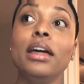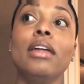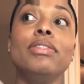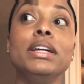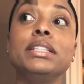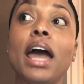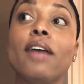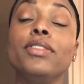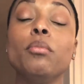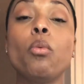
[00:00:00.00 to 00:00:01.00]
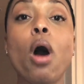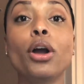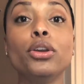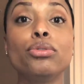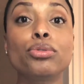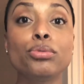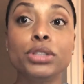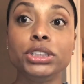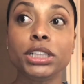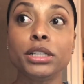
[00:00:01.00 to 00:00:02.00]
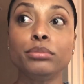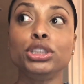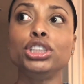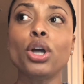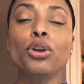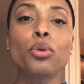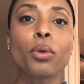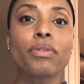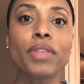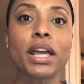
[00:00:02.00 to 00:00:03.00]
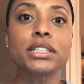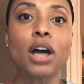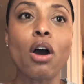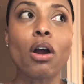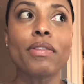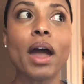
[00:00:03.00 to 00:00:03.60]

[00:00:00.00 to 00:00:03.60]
Then to have them walk you through the gym, show you where things are.